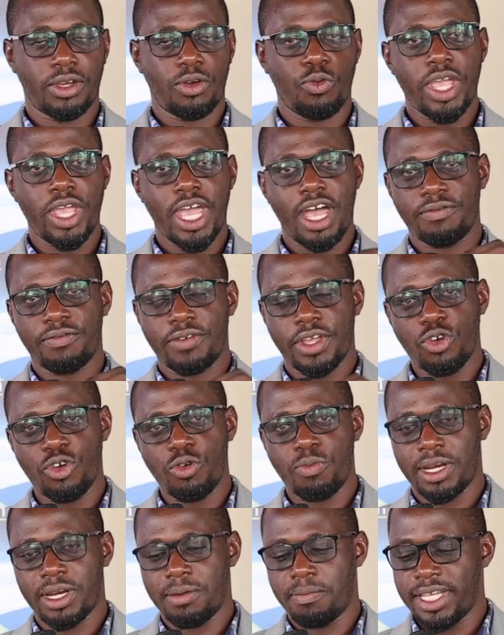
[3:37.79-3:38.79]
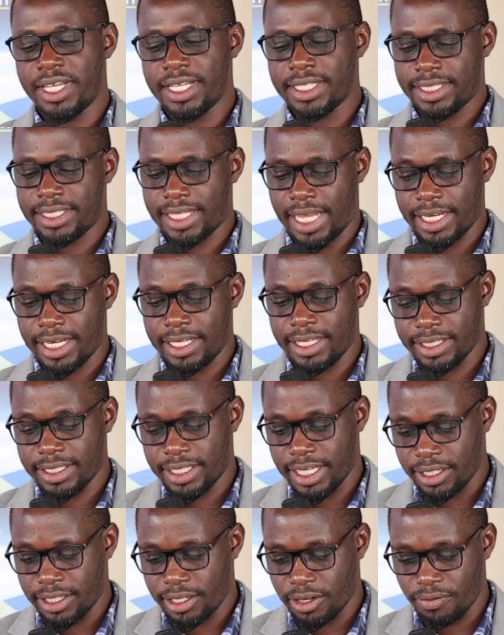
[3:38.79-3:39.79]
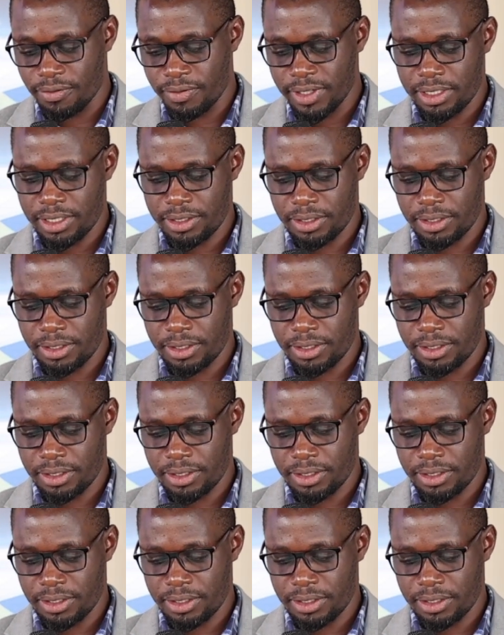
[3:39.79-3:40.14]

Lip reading: we have human beings at the center of it.